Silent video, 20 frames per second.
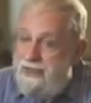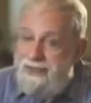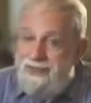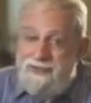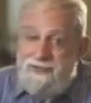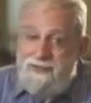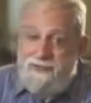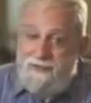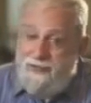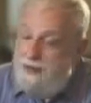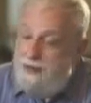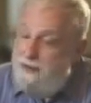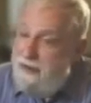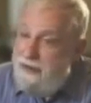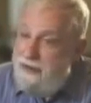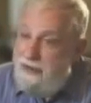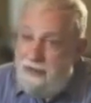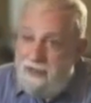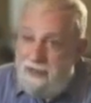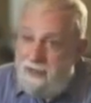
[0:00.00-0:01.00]
and there's
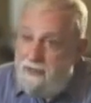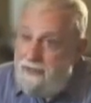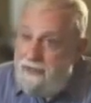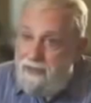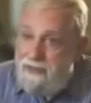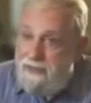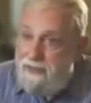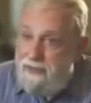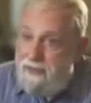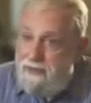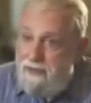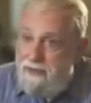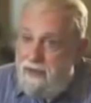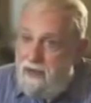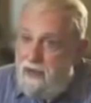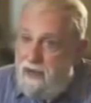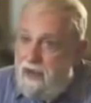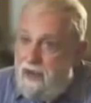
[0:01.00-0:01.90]
very little that we can do.